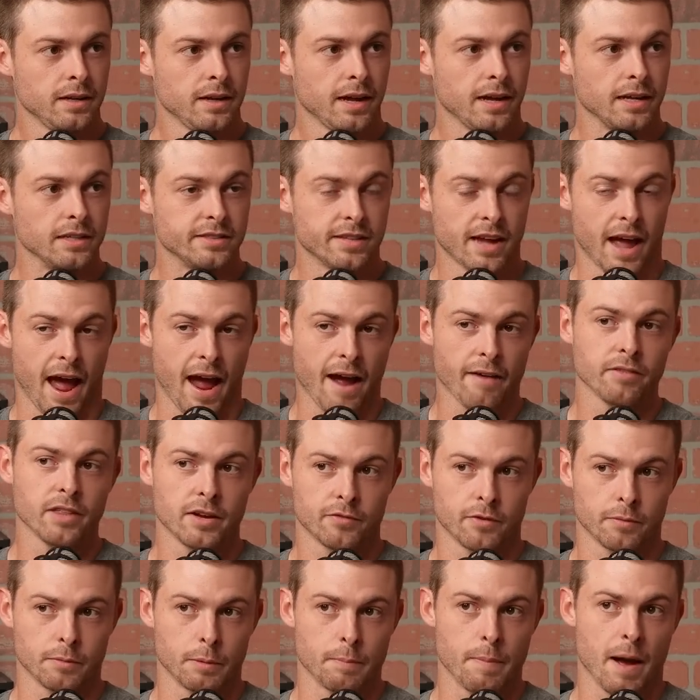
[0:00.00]
And to have that
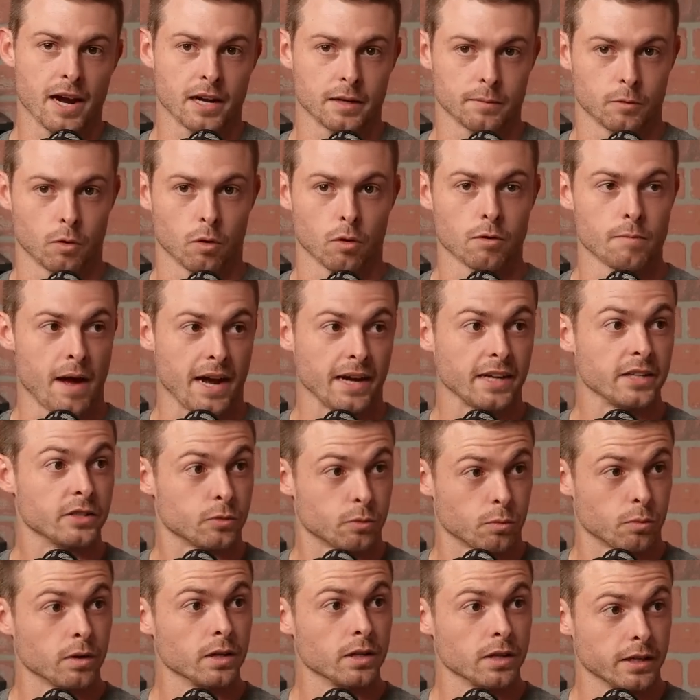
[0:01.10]
from your backup quarterback is
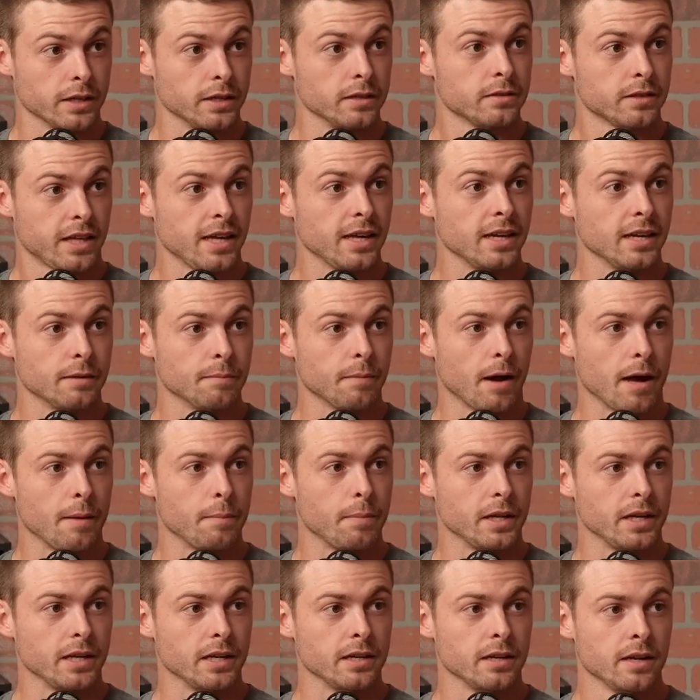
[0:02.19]
really key, in my
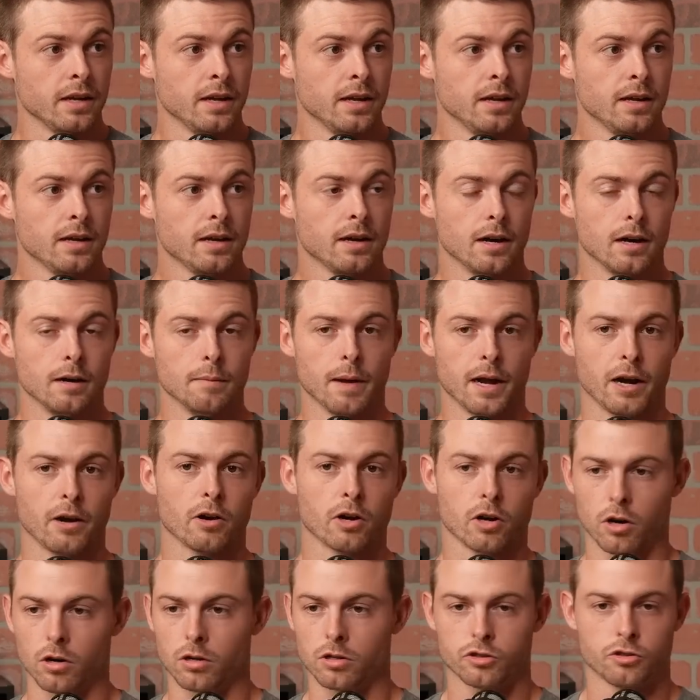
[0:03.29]
opinion.
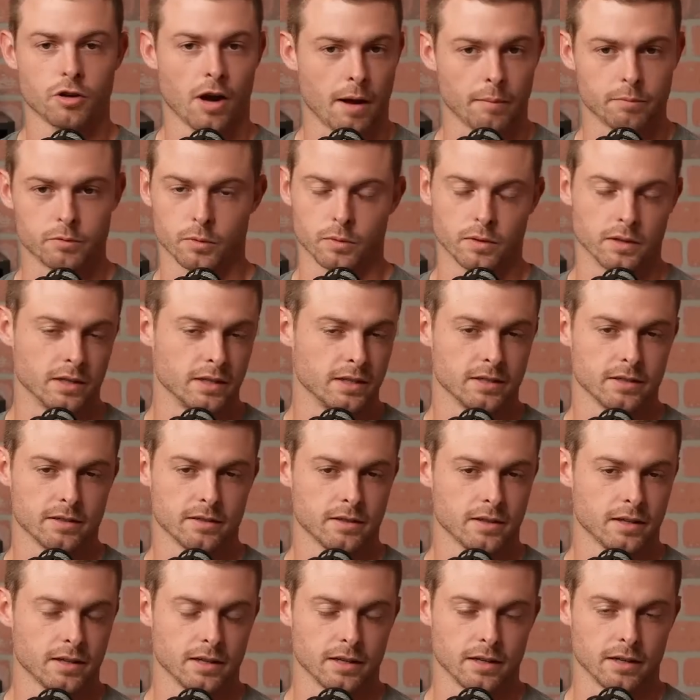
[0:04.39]
Eric All dropped one
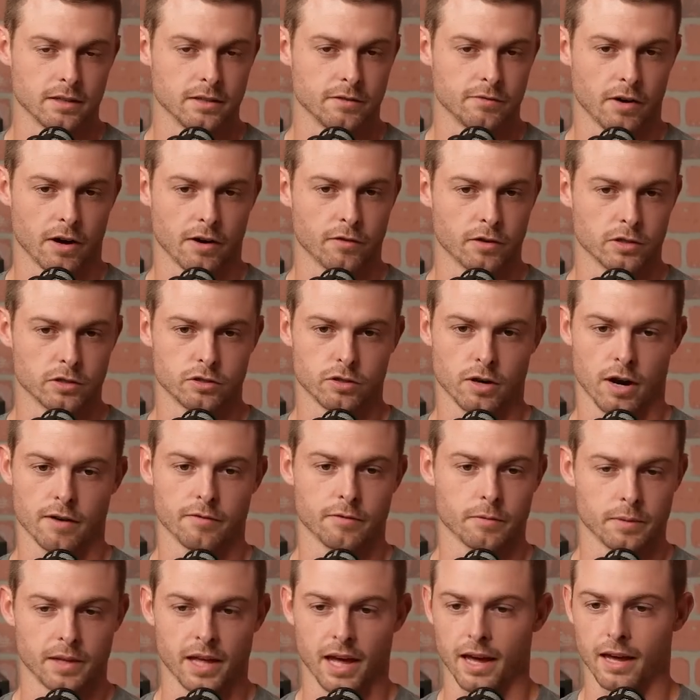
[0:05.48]
on the very first drive
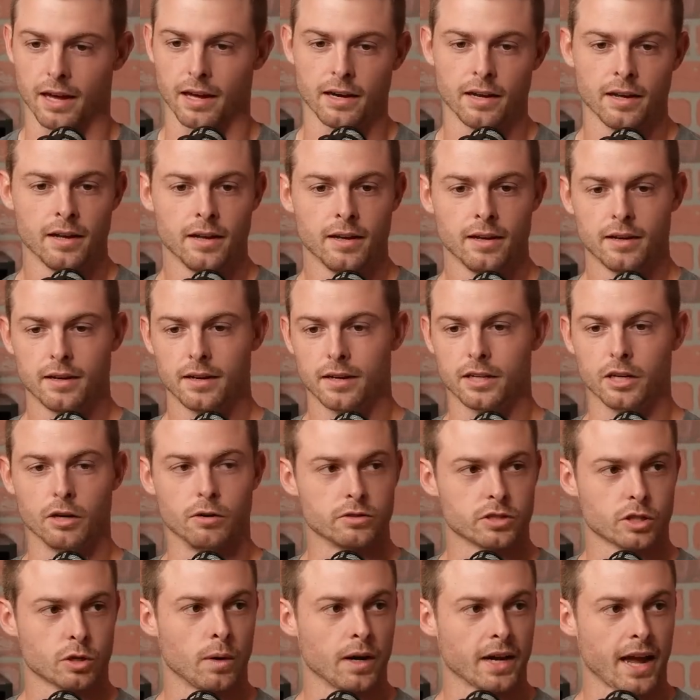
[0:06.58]
from Cade.
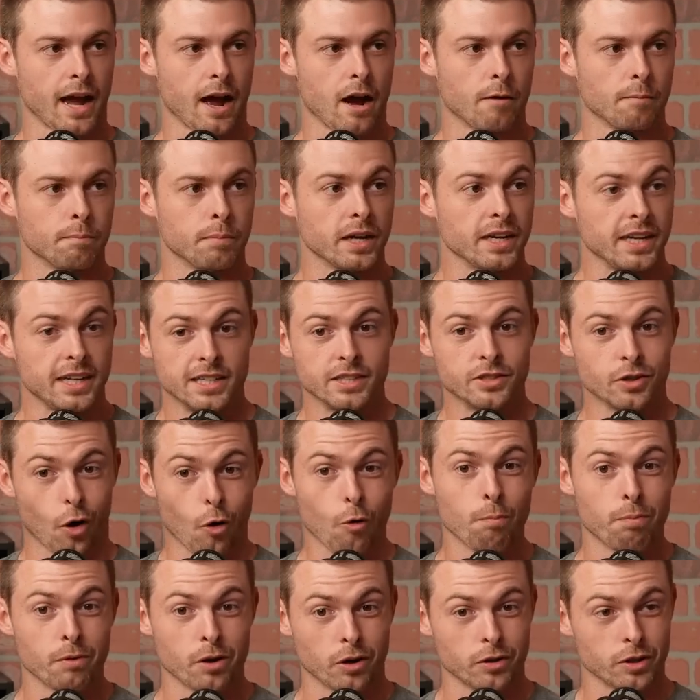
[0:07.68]
It's a quick out, but he's
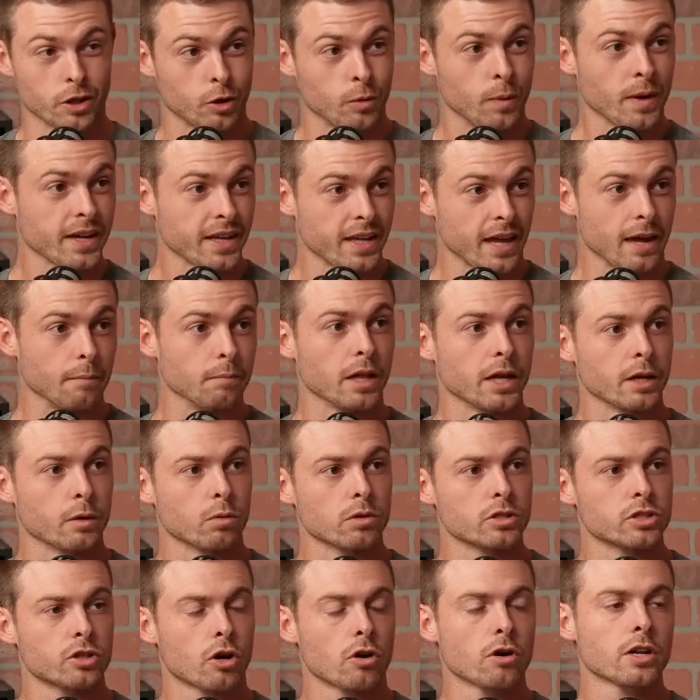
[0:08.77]
open on the quick game. Like, we're
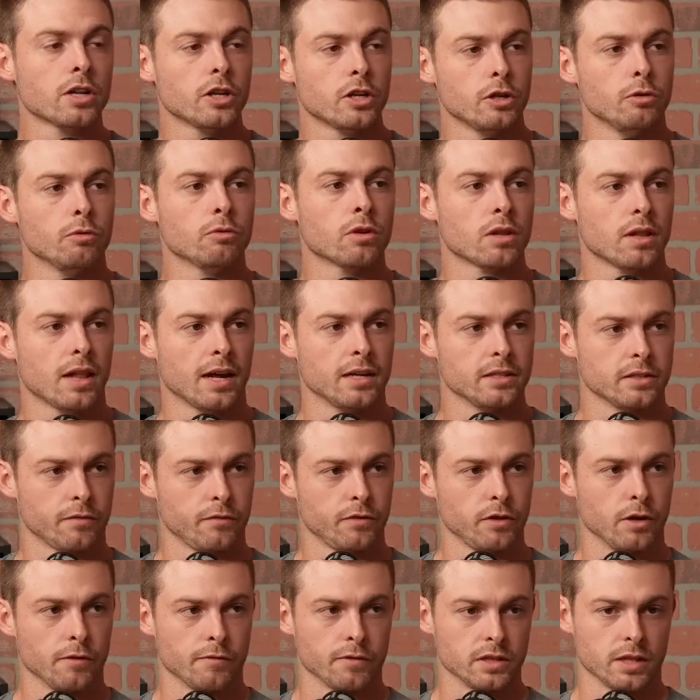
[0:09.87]
starting to utilize a
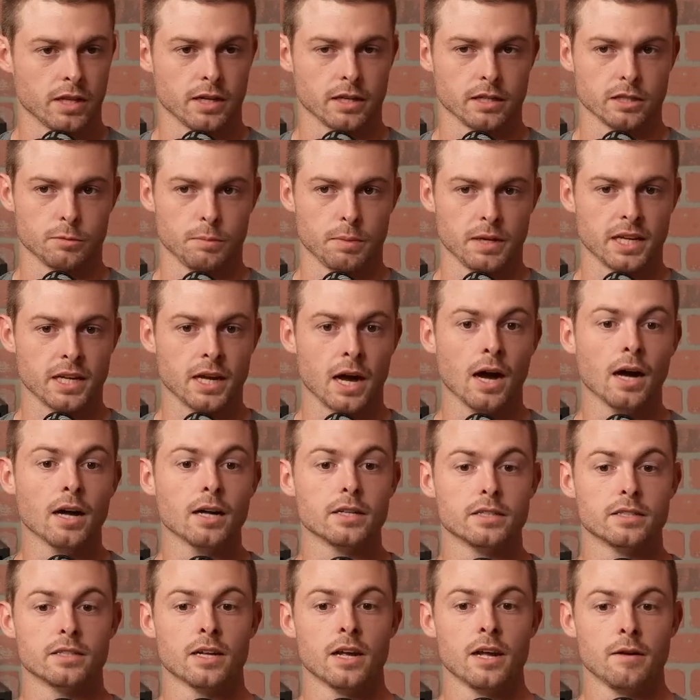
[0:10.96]
few different things
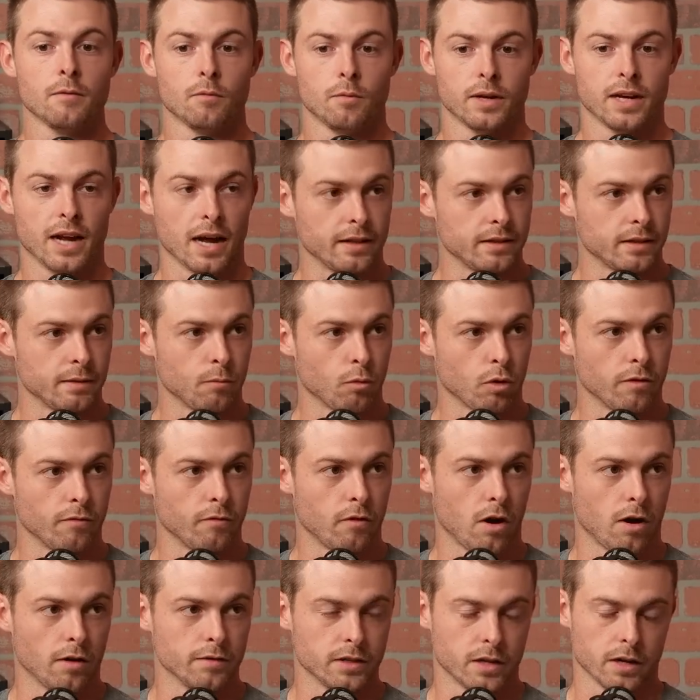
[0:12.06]
because we got them more
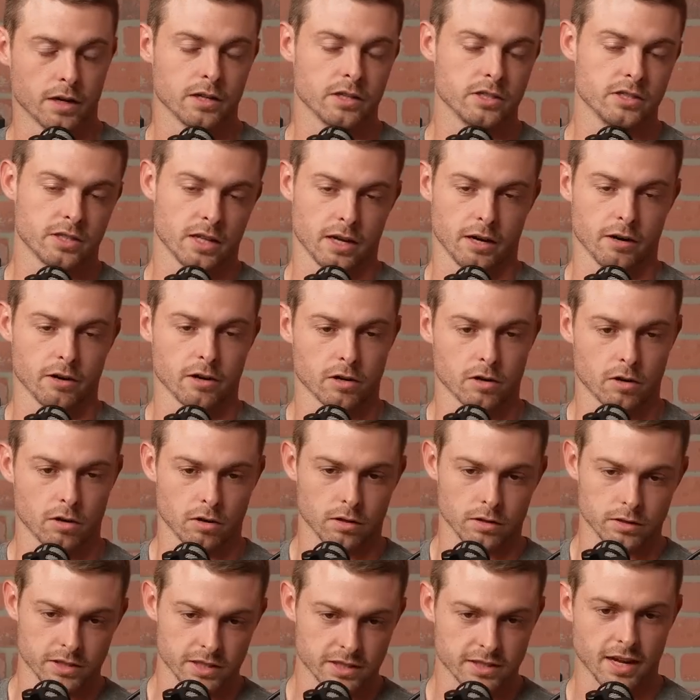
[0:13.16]
involved. Now, I understand Eric
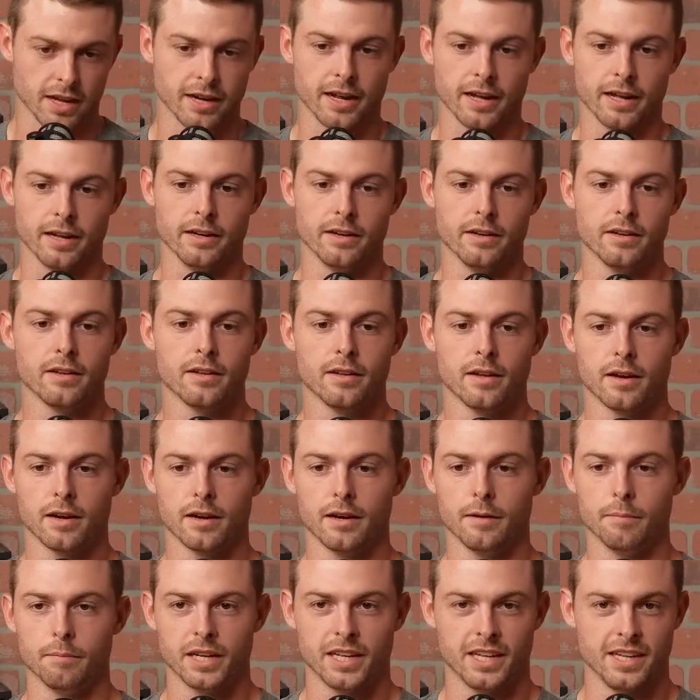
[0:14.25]
All is a tight end,
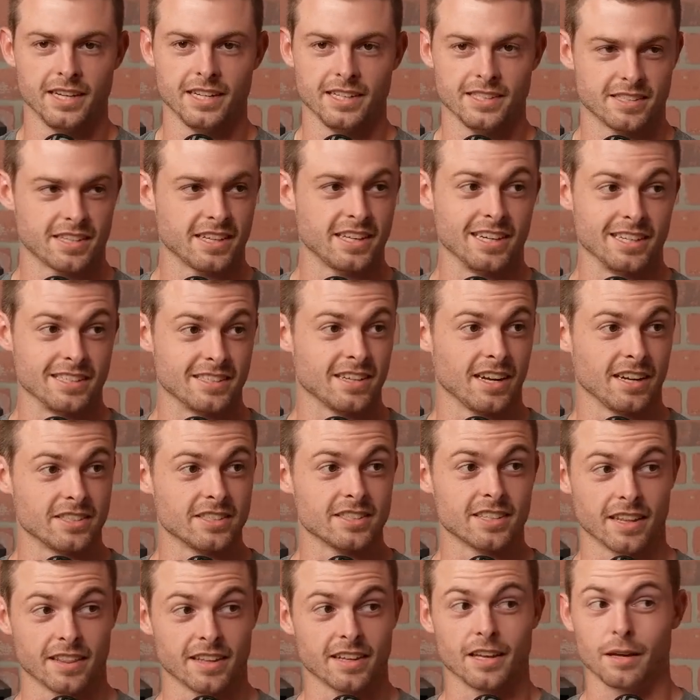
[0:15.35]
but he needs to get his
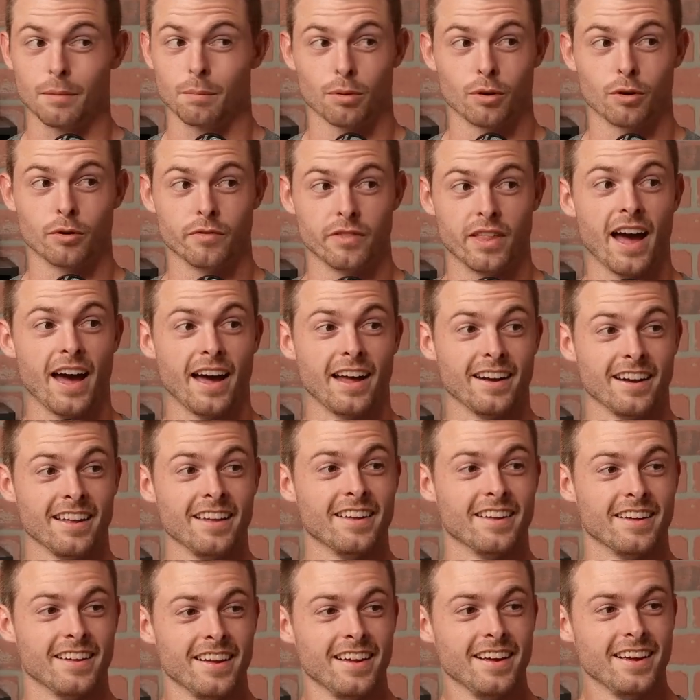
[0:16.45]
touches. I think he proved that
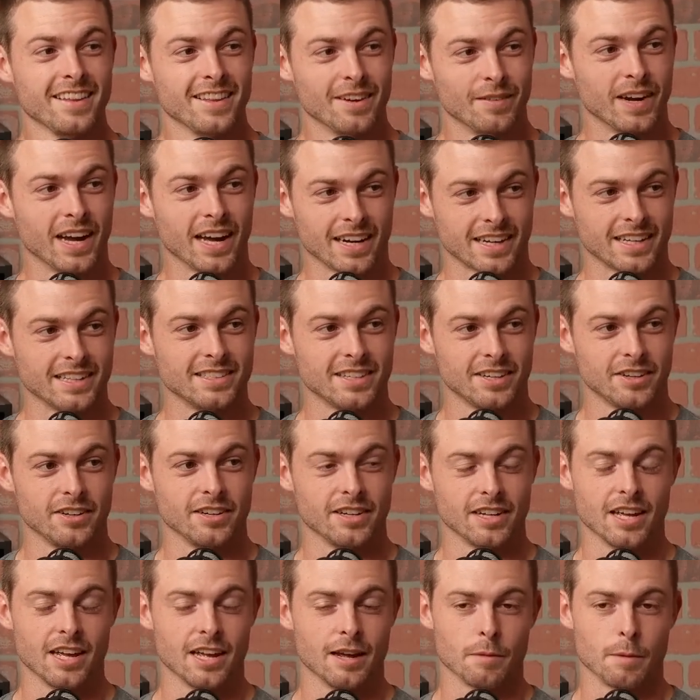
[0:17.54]
we got to continue to
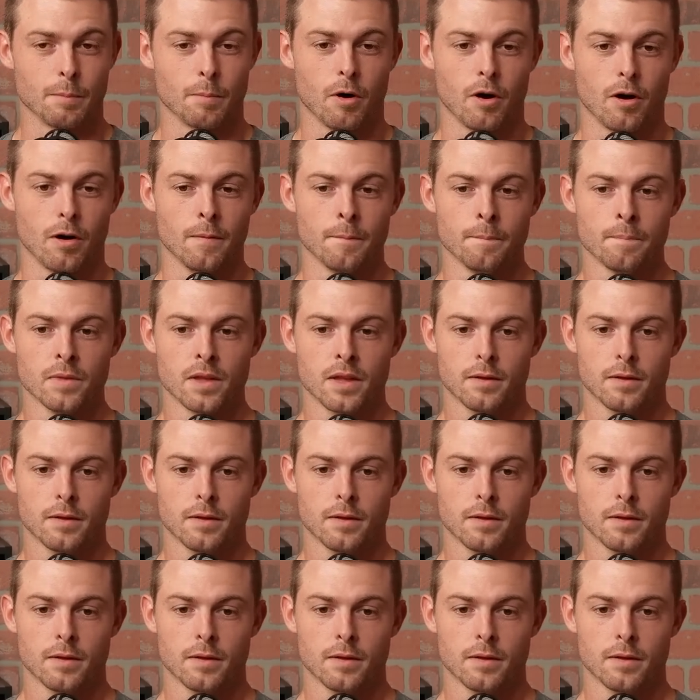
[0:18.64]
get him the ball.